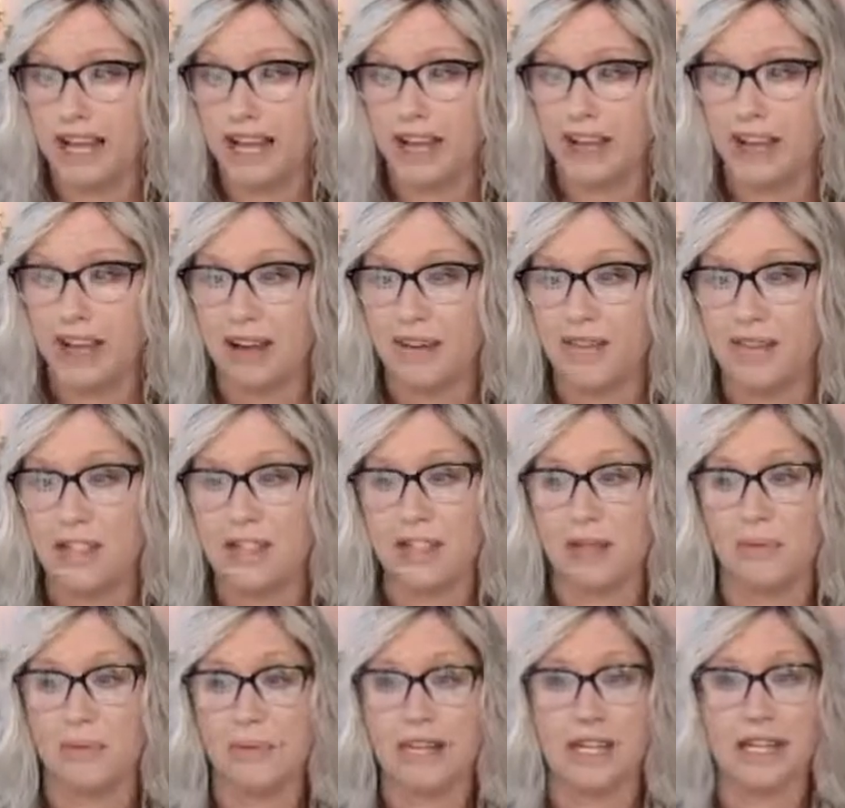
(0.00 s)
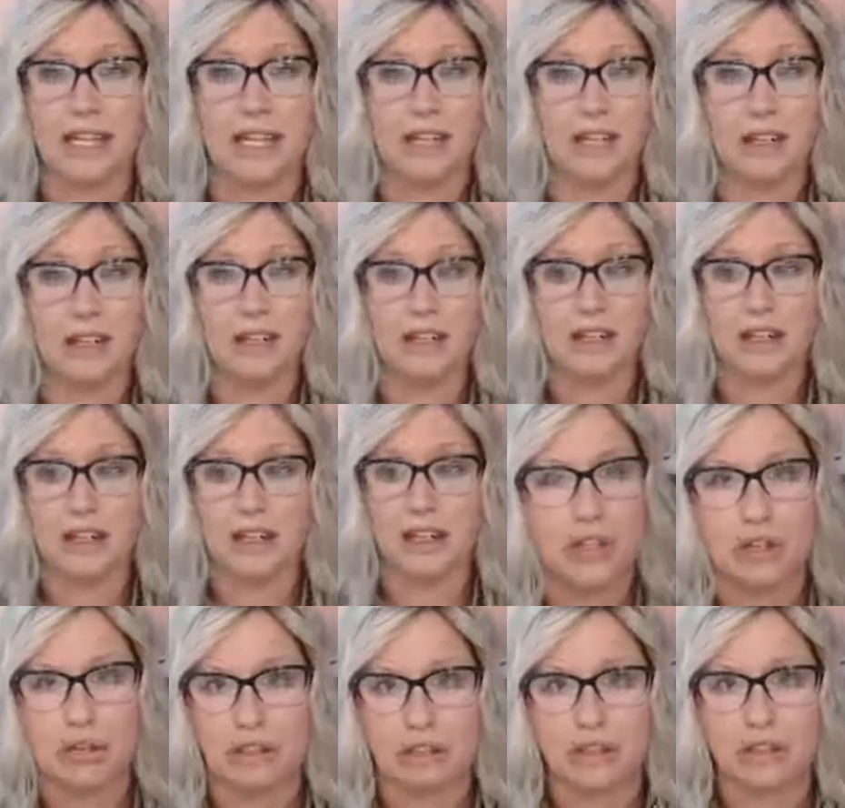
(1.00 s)
And that was something
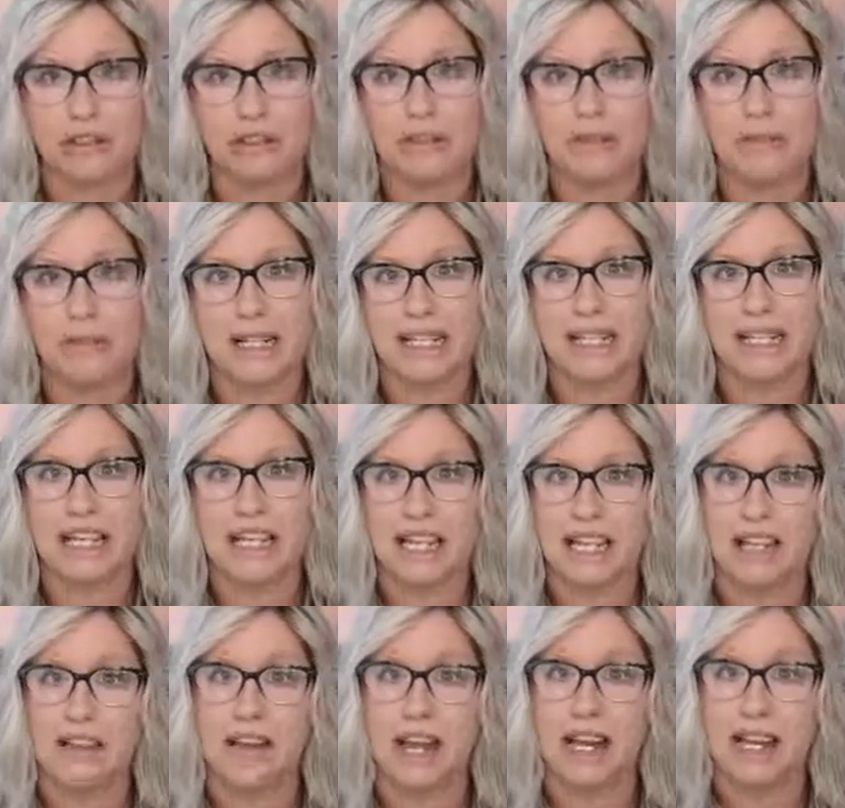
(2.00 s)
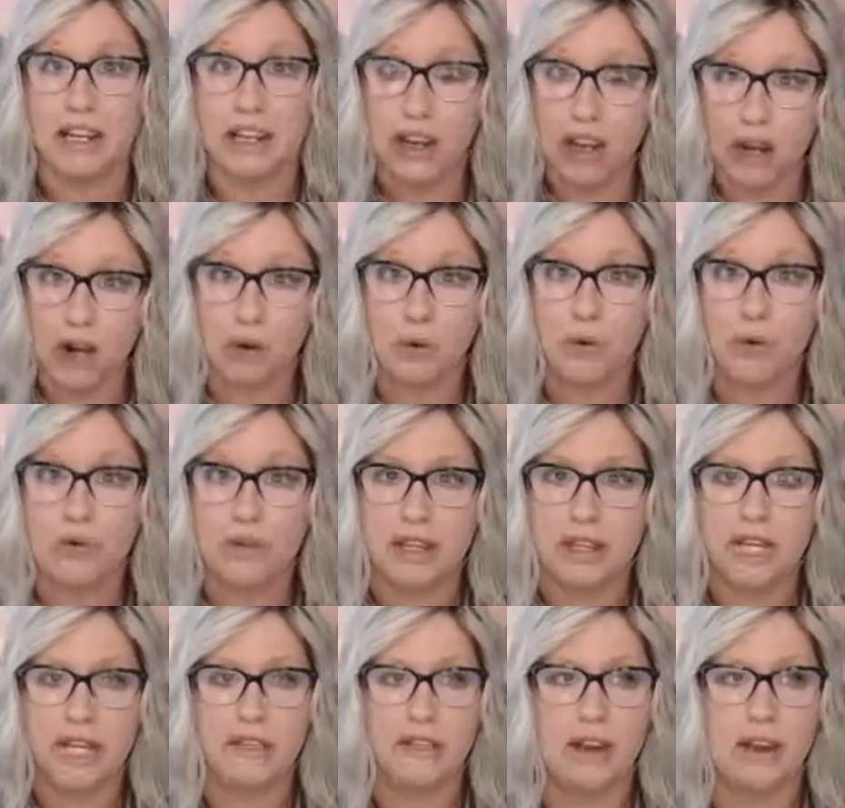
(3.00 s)
critical, because I know
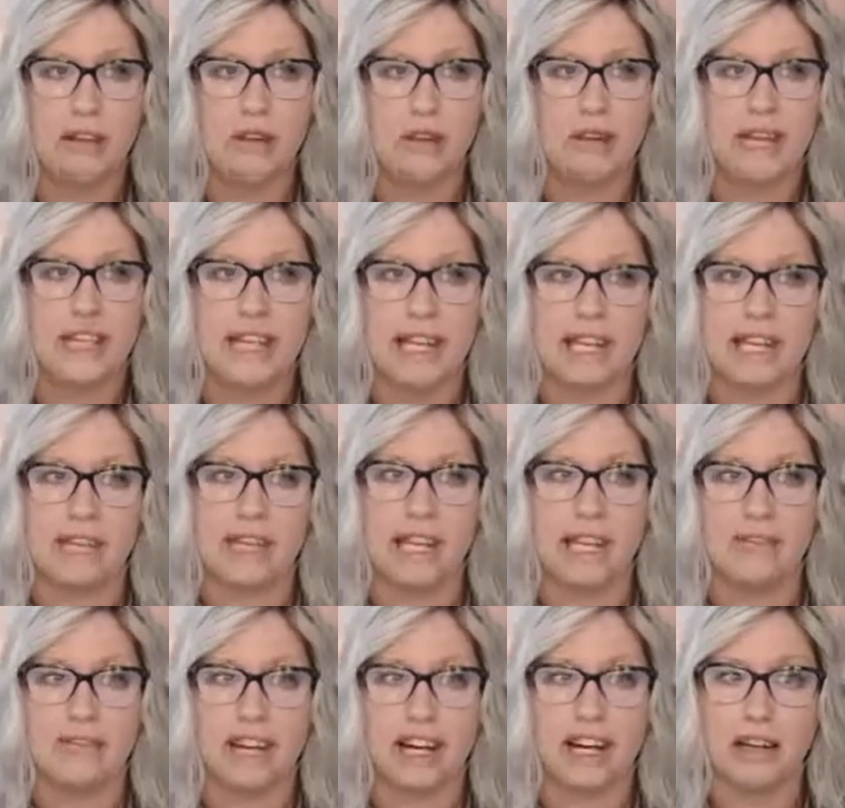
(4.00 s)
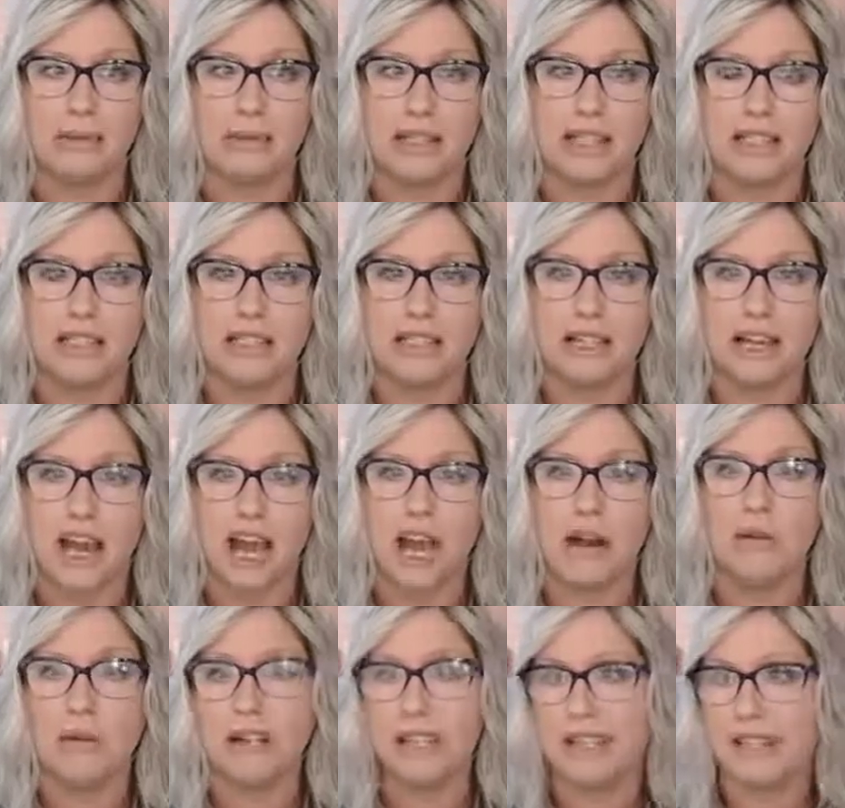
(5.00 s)
that if I would have stayed in that environment,
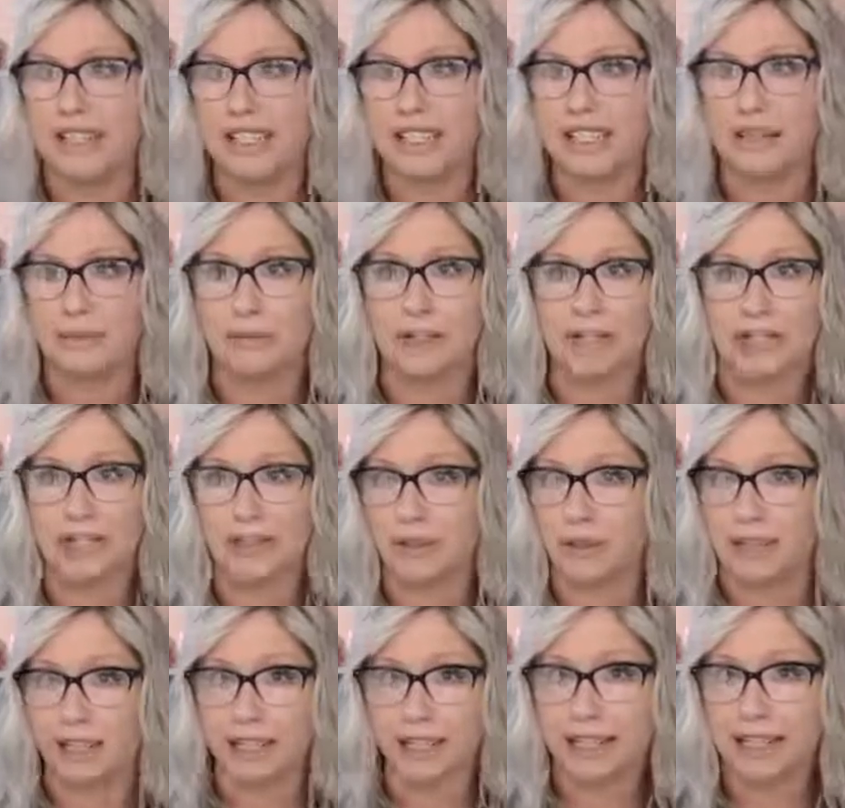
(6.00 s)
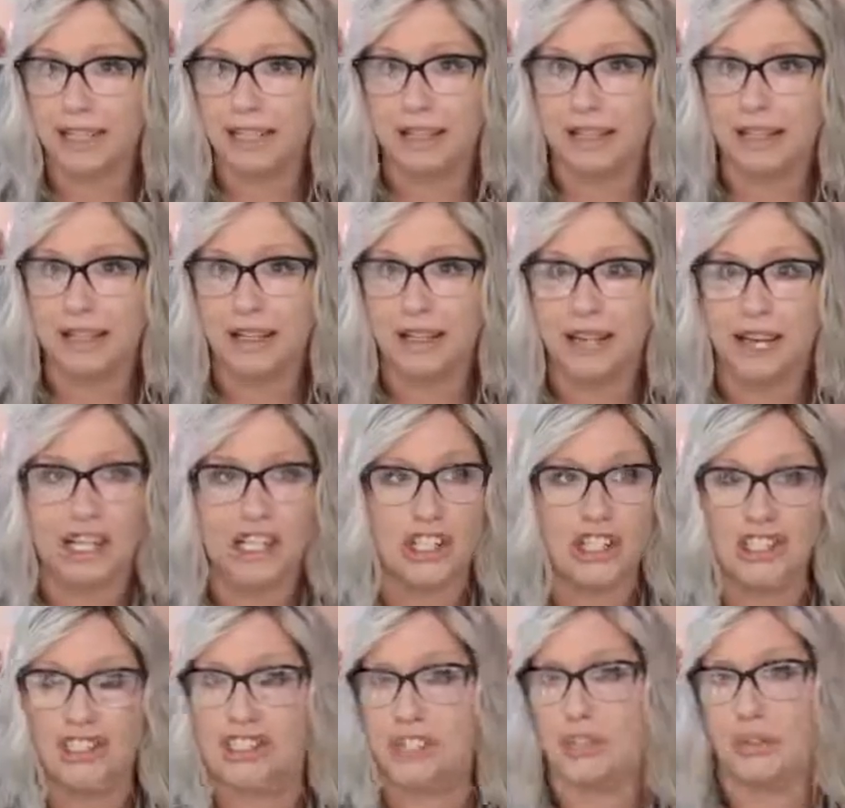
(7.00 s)
I would have ended up getting drunk again. I
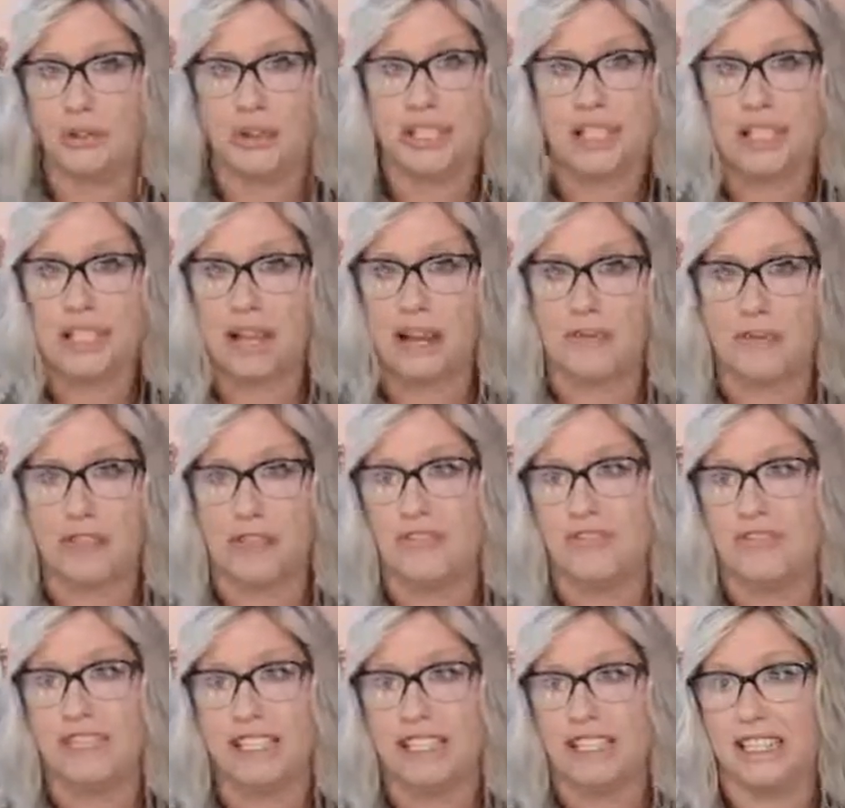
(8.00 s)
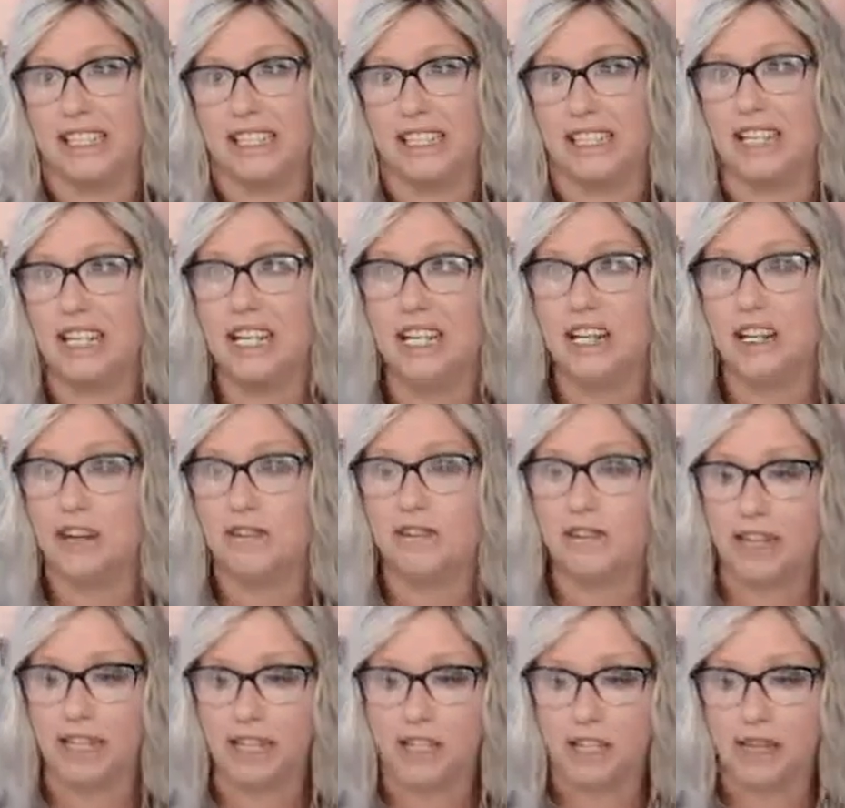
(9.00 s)
just knew it. I was feeling
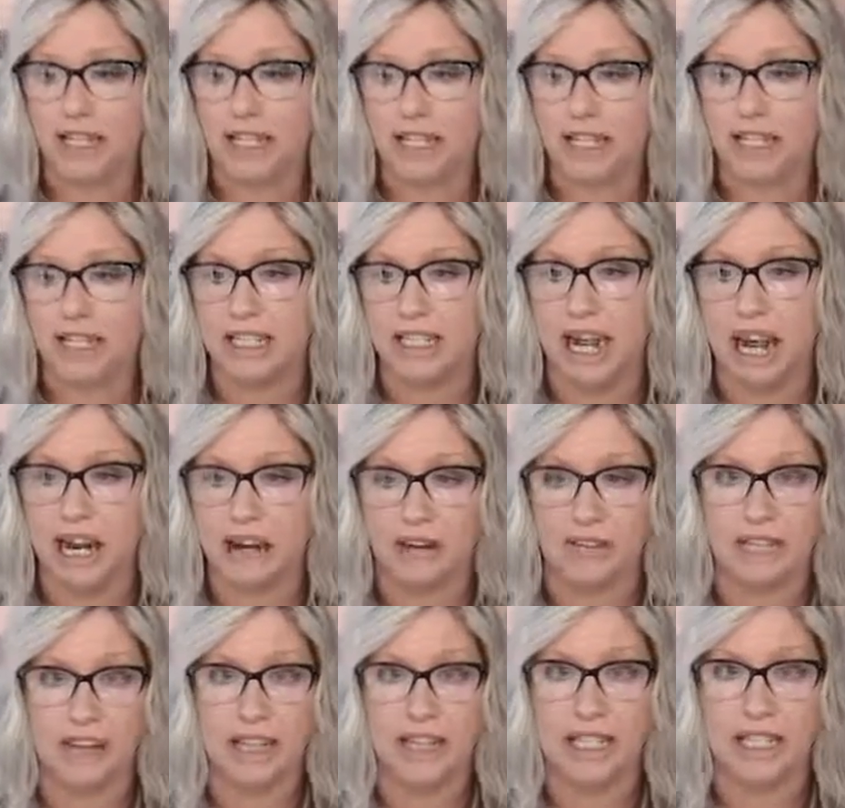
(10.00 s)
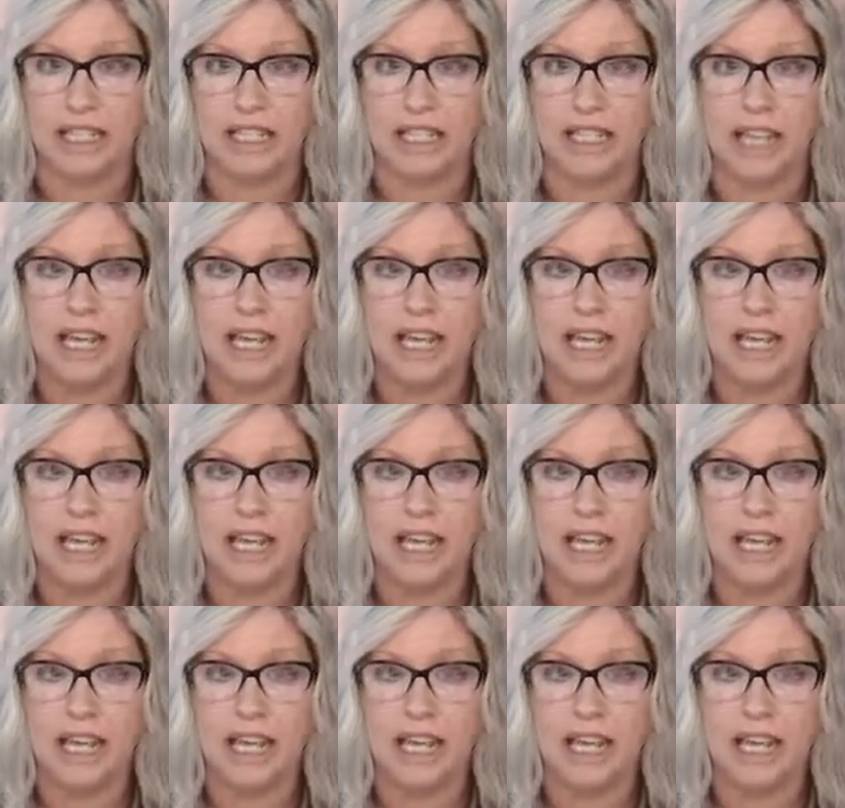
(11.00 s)
frustrated and aggravated.